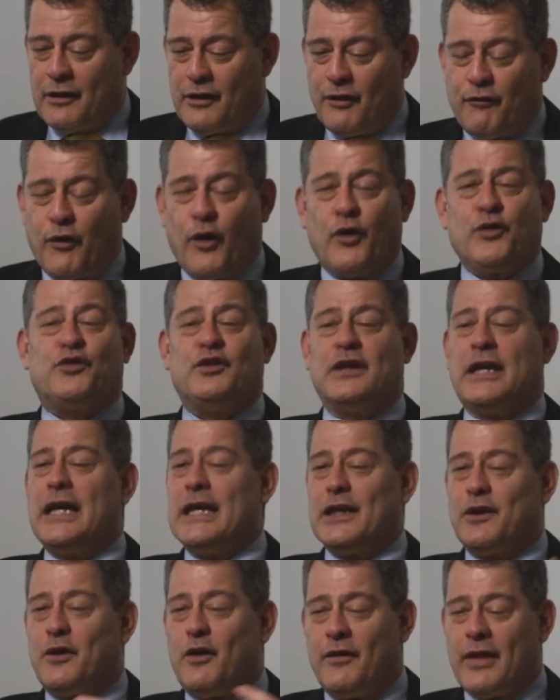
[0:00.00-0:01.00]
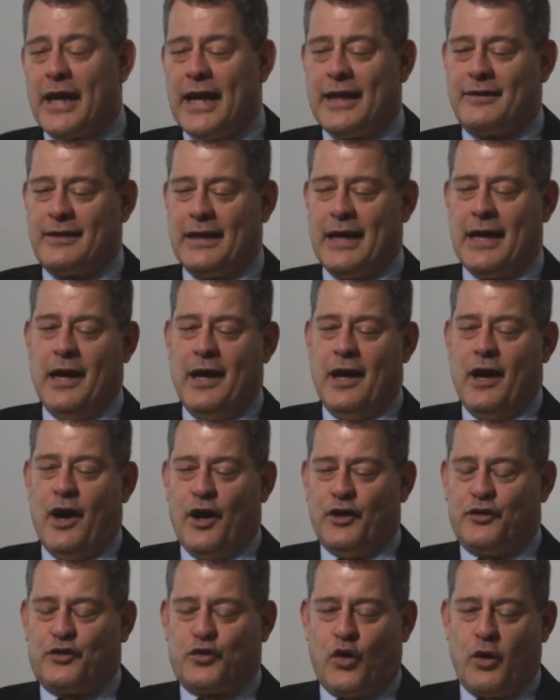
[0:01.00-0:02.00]
diversity and all that
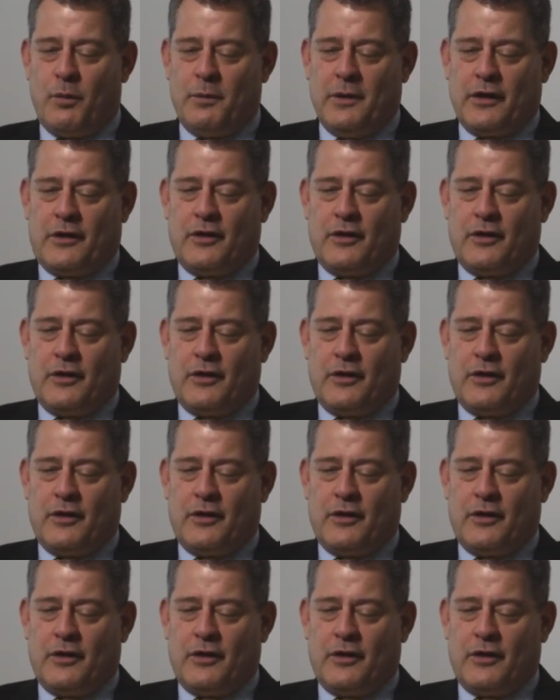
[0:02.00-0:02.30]
assortment